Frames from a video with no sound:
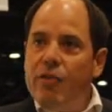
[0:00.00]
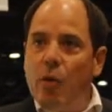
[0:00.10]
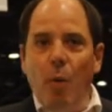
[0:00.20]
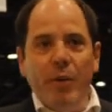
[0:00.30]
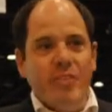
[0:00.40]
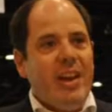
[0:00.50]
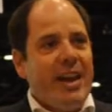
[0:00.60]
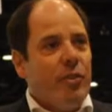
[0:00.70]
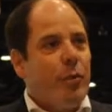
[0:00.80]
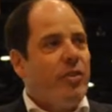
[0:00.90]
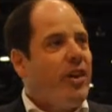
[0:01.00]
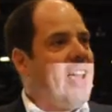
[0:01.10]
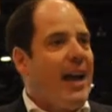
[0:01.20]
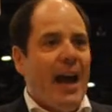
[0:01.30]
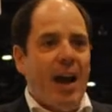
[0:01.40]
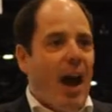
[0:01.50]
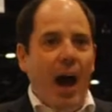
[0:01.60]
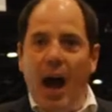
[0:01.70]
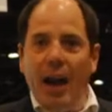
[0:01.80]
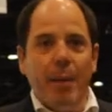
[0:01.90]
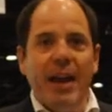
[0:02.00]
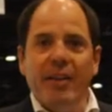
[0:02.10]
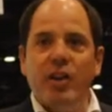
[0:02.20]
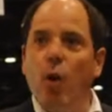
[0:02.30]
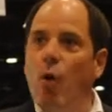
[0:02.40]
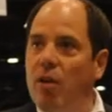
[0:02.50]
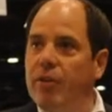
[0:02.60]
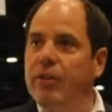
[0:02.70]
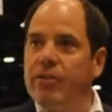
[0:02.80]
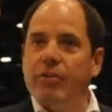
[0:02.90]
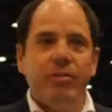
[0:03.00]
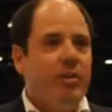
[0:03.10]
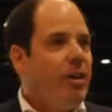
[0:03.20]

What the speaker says: So what we're seeing, and I'm guessing all of us,